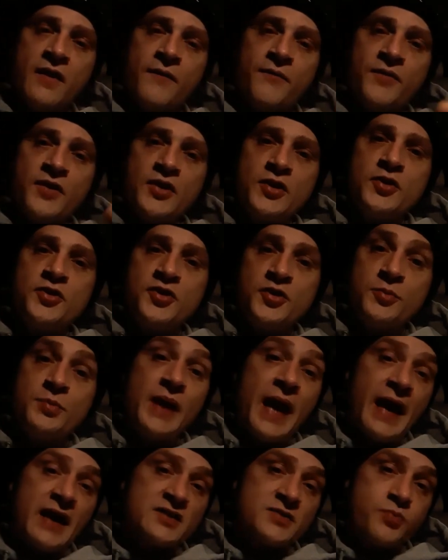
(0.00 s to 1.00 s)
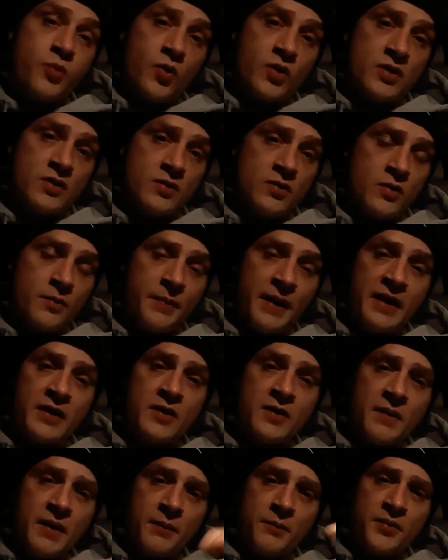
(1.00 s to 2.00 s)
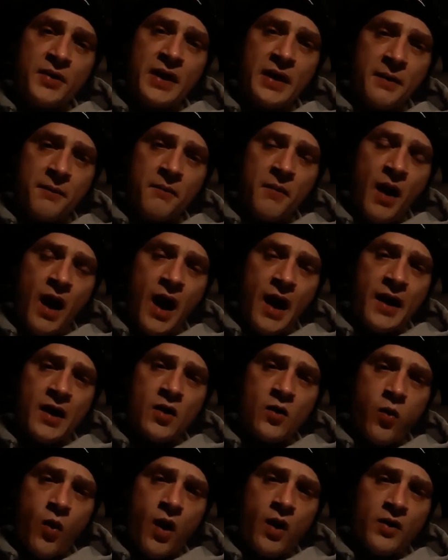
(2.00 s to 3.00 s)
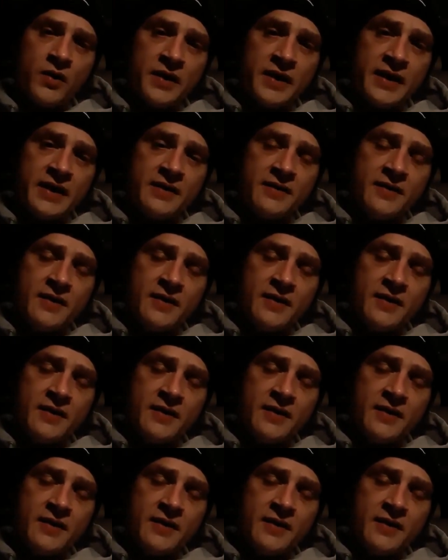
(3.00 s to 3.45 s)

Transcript: the YouTube dashboard a little better and bring higher quality